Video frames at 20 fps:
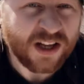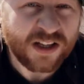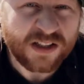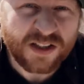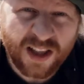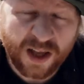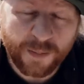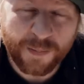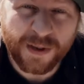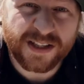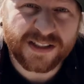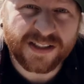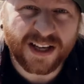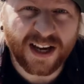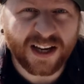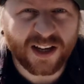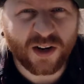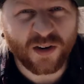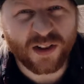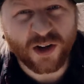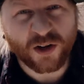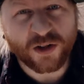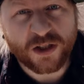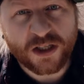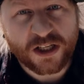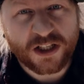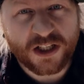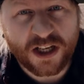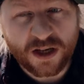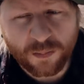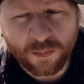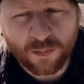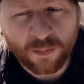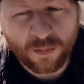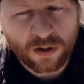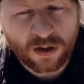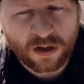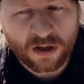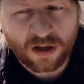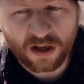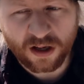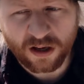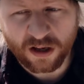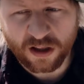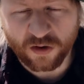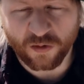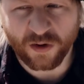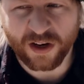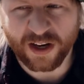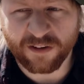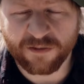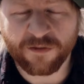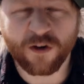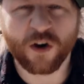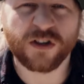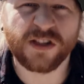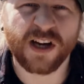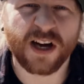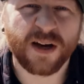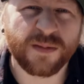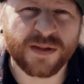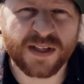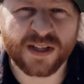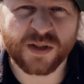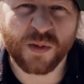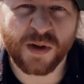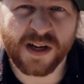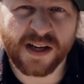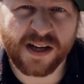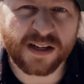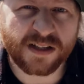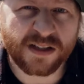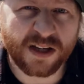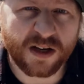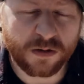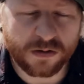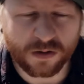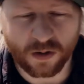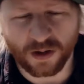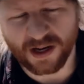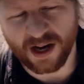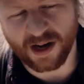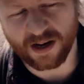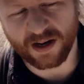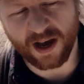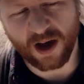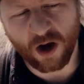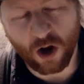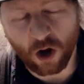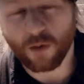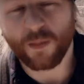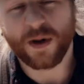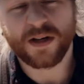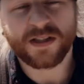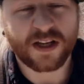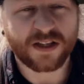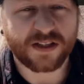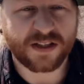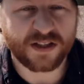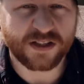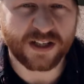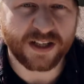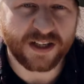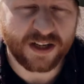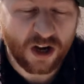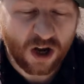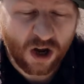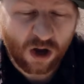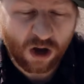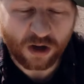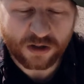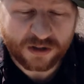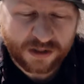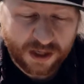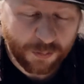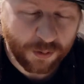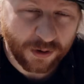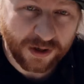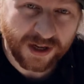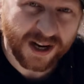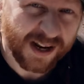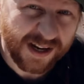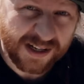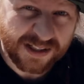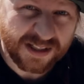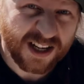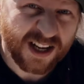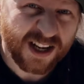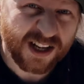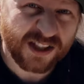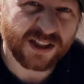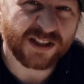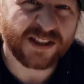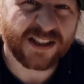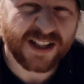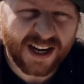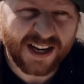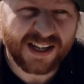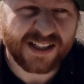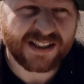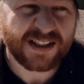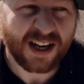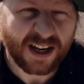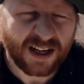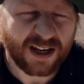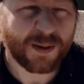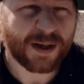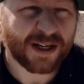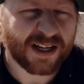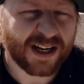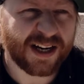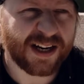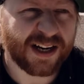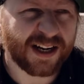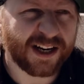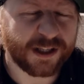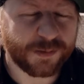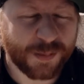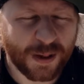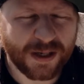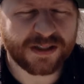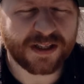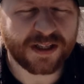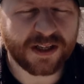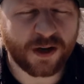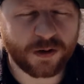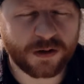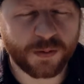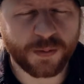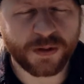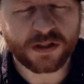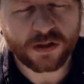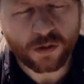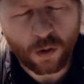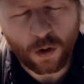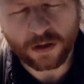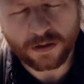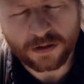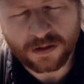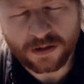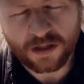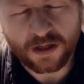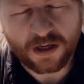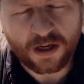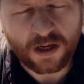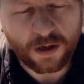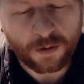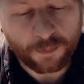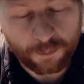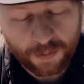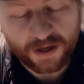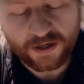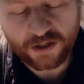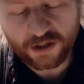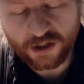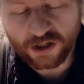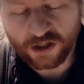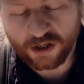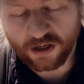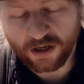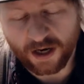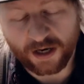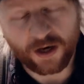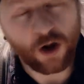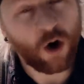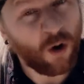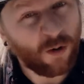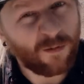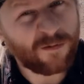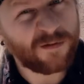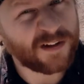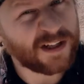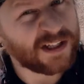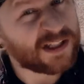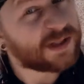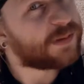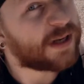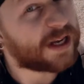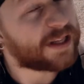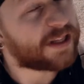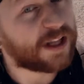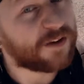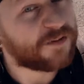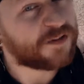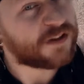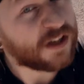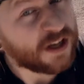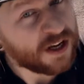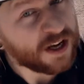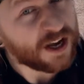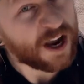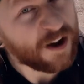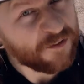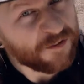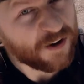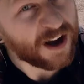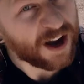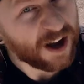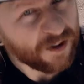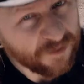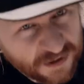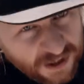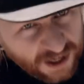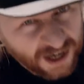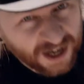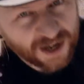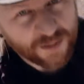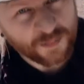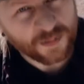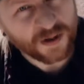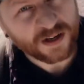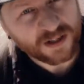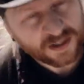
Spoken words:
So that means that I can only go to the gym 3-4 times this week or so I can't get all my sessions in on separate days. So today's dynamic day is basically going to be squats, bench, and hopefully some deadlifts if I have time.